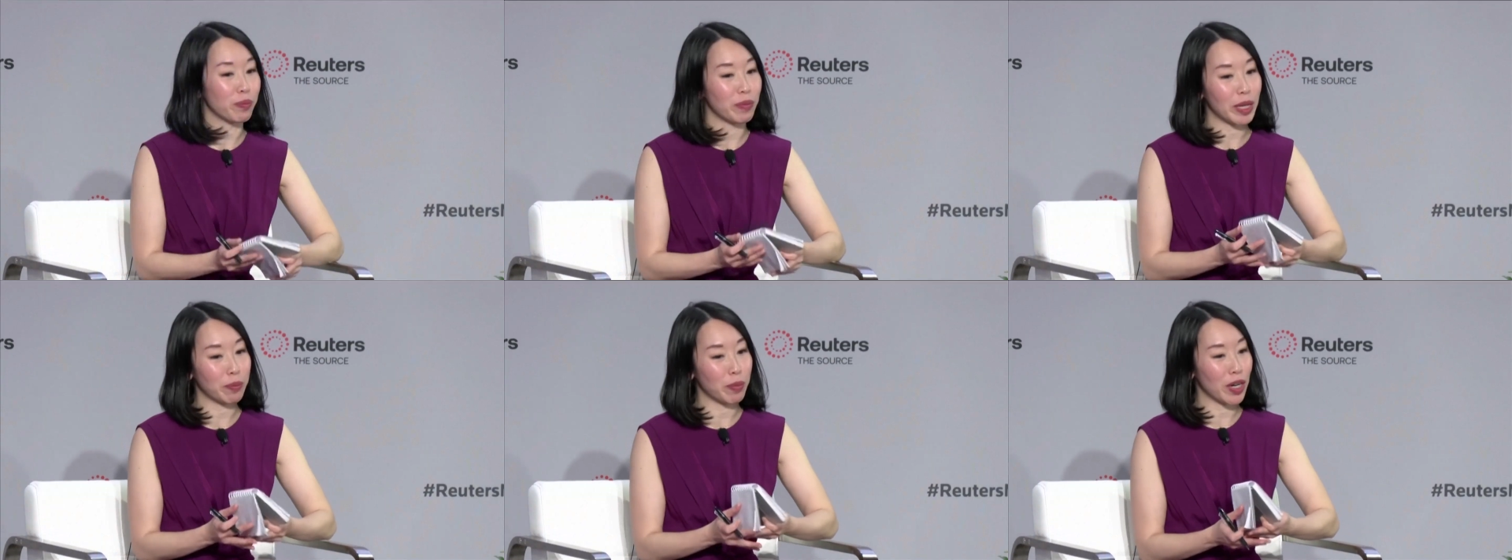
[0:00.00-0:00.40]

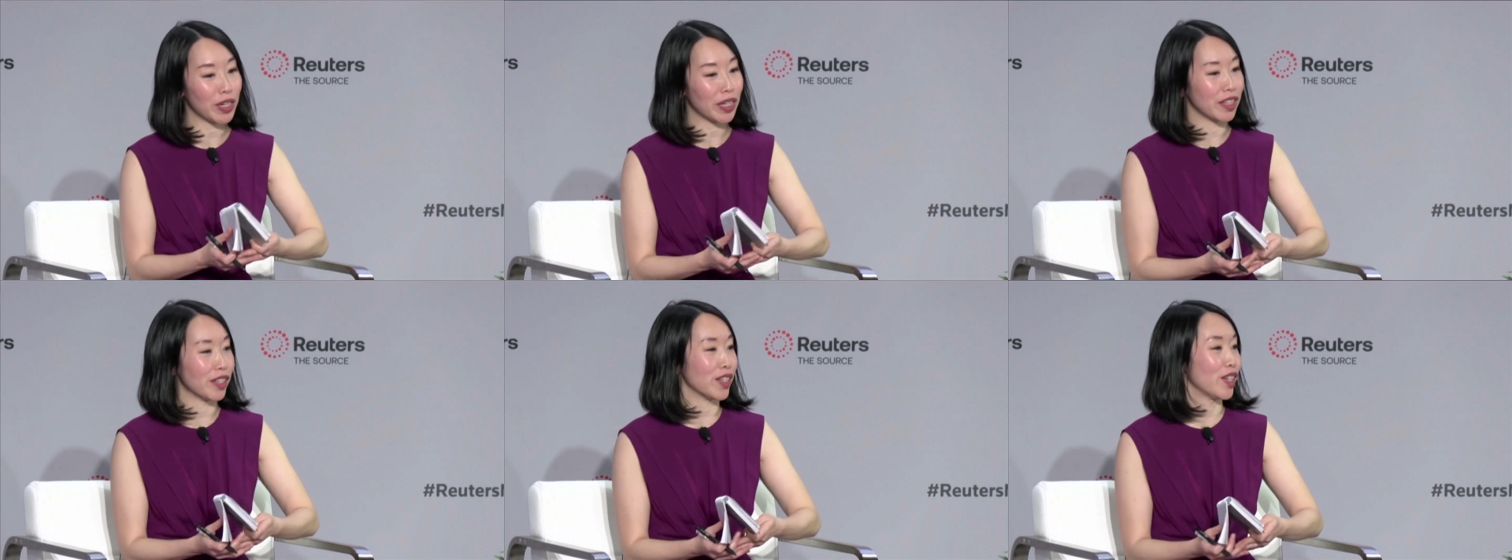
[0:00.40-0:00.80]
make
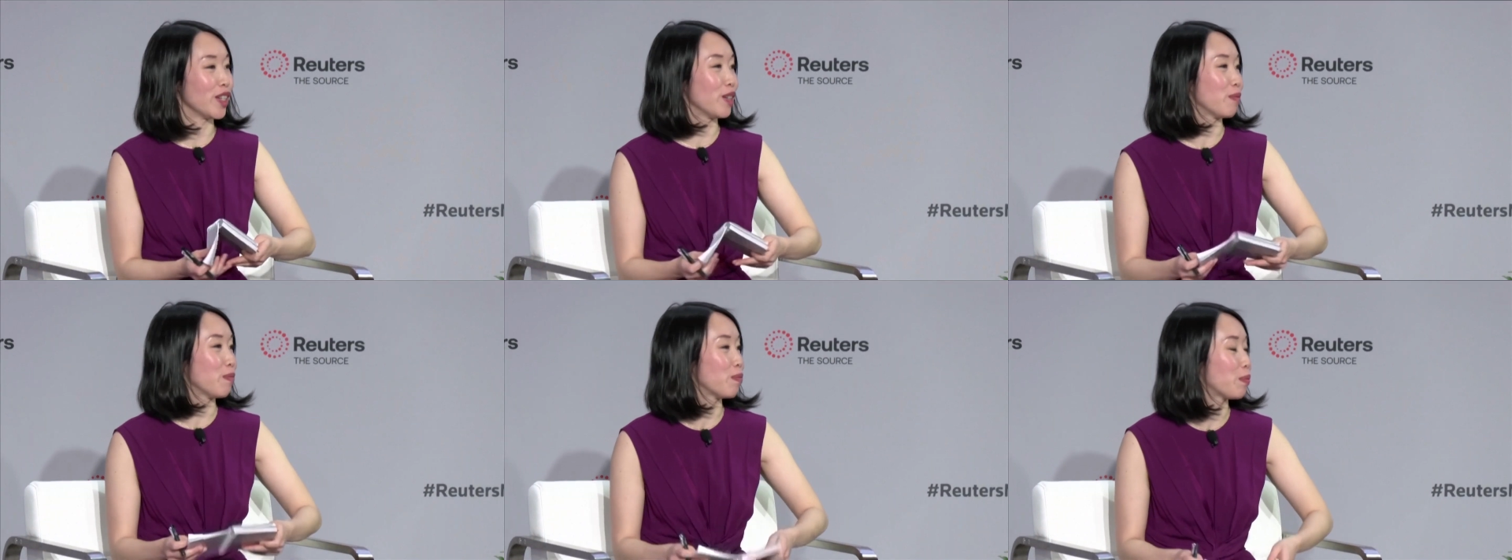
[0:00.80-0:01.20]
markets
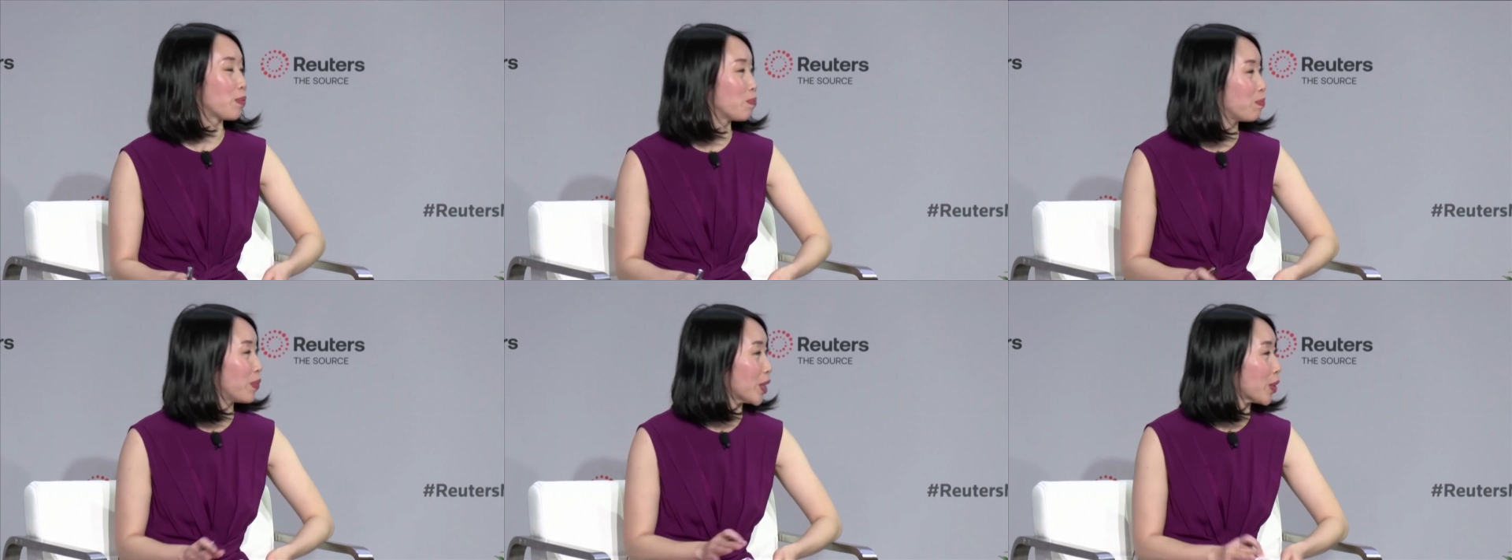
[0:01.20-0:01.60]
in
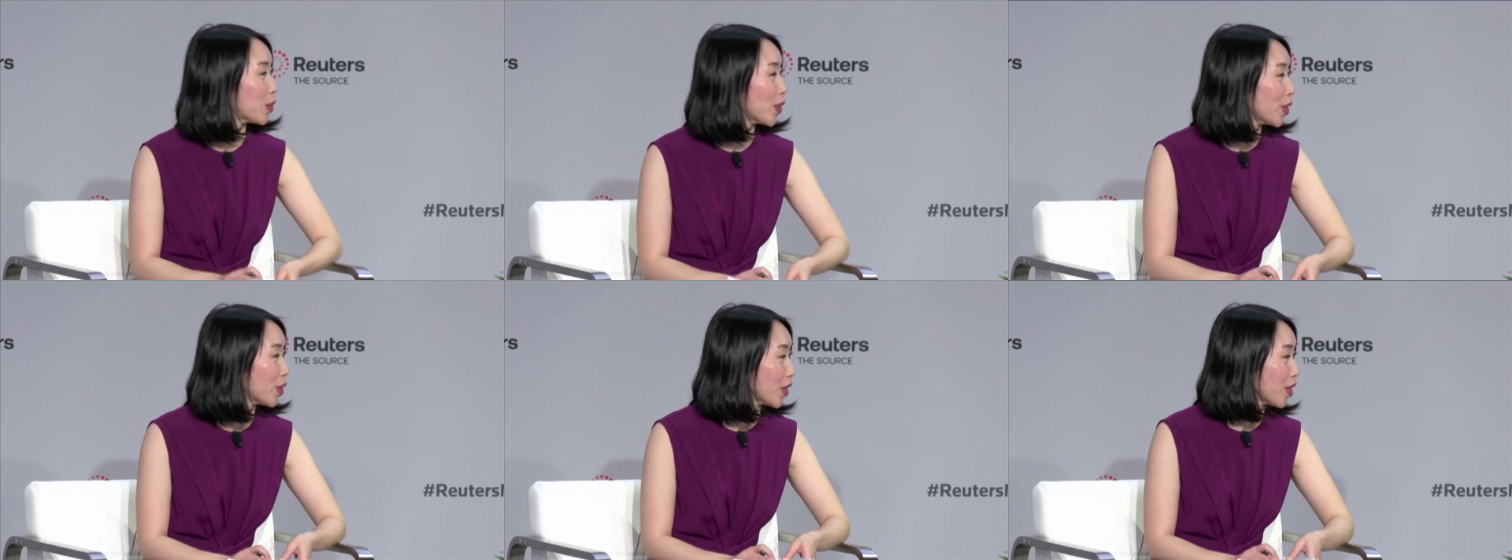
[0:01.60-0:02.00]

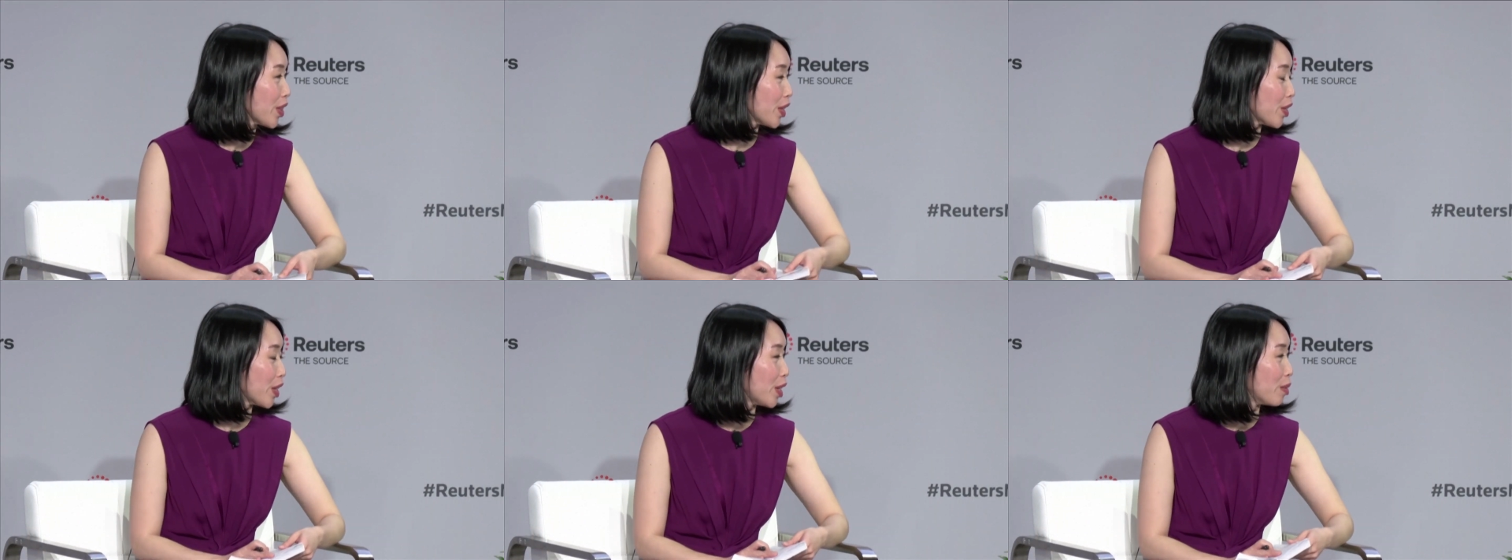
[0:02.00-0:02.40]
Bitcoin or
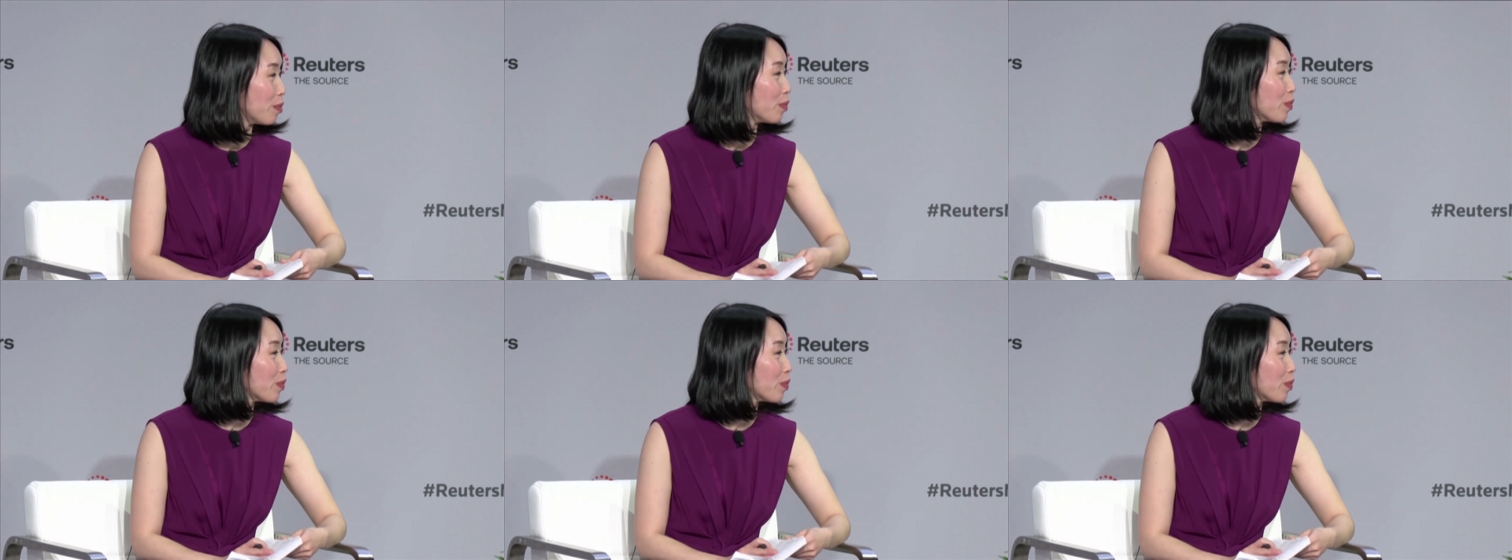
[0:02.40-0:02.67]
Ethereum?